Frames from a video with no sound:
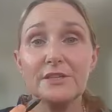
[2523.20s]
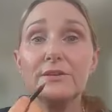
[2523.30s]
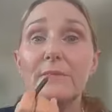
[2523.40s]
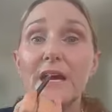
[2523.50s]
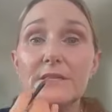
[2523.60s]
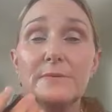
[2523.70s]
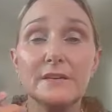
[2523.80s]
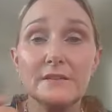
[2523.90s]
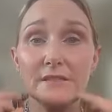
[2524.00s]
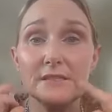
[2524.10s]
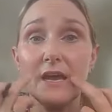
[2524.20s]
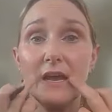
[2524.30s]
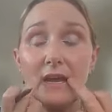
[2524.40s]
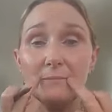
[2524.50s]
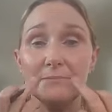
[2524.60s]
too much because
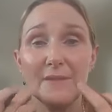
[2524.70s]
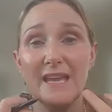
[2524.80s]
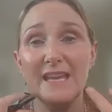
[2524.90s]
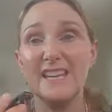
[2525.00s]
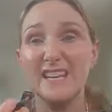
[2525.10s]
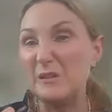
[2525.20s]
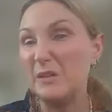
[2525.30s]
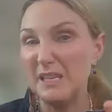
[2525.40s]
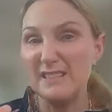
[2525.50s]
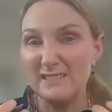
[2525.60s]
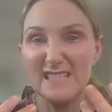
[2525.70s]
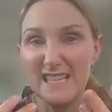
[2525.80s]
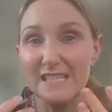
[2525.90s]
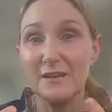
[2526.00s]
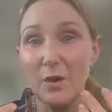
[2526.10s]
it can look a bit,
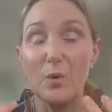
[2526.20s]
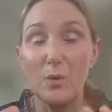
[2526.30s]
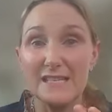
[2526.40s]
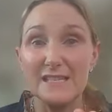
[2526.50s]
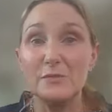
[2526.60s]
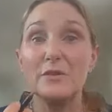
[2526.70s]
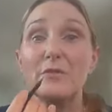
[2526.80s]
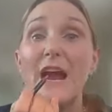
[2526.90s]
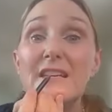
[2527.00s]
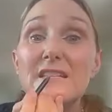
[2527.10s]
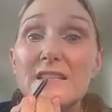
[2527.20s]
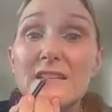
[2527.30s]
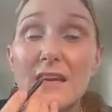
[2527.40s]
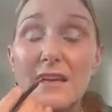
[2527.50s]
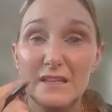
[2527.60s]
doesn't always look great.
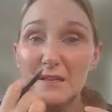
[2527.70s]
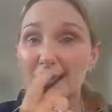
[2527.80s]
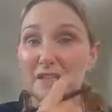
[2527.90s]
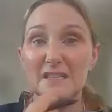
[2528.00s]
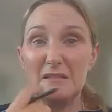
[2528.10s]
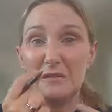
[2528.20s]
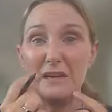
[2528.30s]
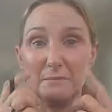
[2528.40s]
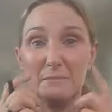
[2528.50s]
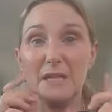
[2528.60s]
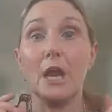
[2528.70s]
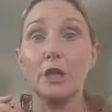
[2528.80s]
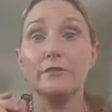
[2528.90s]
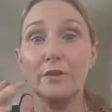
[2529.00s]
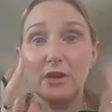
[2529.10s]
You know, you can look a bit like
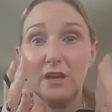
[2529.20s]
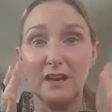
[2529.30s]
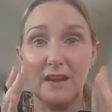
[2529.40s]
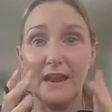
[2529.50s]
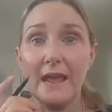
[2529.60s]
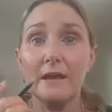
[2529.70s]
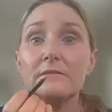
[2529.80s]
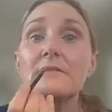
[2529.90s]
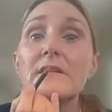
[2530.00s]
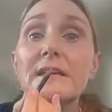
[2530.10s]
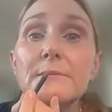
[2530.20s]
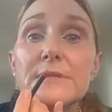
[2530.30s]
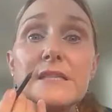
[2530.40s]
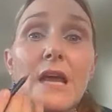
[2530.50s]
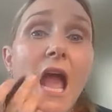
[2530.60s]
you've got clown
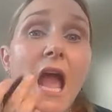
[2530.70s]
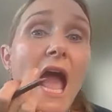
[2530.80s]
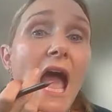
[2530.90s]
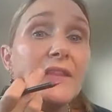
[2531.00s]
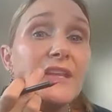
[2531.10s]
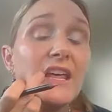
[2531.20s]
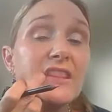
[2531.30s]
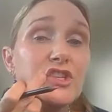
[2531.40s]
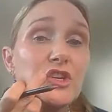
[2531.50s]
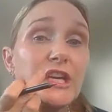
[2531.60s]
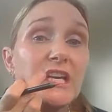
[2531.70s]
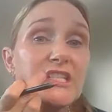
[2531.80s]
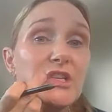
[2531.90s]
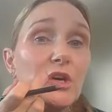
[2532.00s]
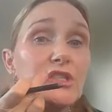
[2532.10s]
lips. And the other trick
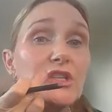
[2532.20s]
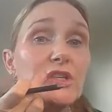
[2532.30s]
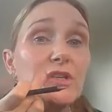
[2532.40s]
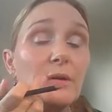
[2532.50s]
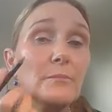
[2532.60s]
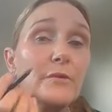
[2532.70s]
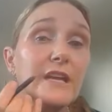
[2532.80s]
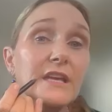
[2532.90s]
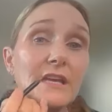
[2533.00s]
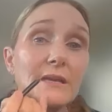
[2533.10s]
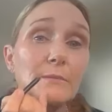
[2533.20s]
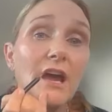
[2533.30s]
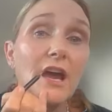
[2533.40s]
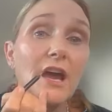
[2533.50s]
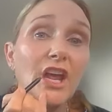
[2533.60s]
is not to bring your lip
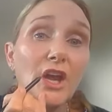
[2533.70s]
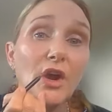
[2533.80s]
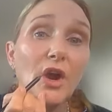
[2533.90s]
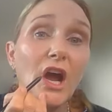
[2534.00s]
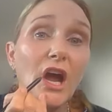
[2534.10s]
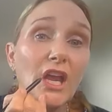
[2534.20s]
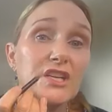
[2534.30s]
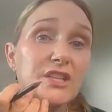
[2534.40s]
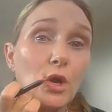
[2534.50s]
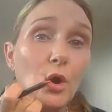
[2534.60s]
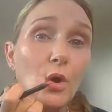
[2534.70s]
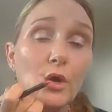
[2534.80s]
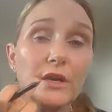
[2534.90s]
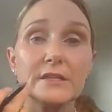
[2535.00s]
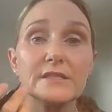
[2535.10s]
liner right into the
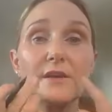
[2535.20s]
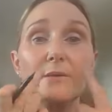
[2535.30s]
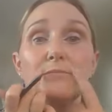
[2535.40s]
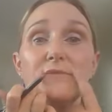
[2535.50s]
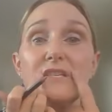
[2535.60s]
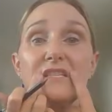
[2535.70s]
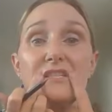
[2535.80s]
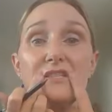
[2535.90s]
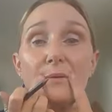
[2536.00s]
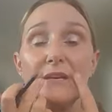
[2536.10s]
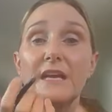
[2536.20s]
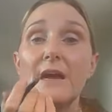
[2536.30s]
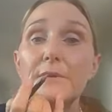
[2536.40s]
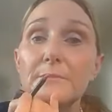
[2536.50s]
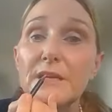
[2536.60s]
corner. So just stop it a
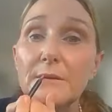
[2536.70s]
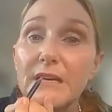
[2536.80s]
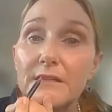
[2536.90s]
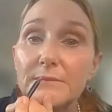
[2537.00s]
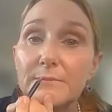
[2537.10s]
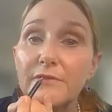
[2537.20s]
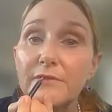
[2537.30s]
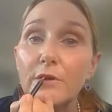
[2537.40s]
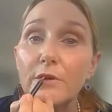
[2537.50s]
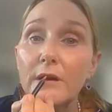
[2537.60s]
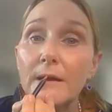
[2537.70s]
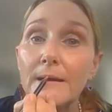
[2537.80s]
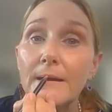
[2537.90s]
couple of millimetres before.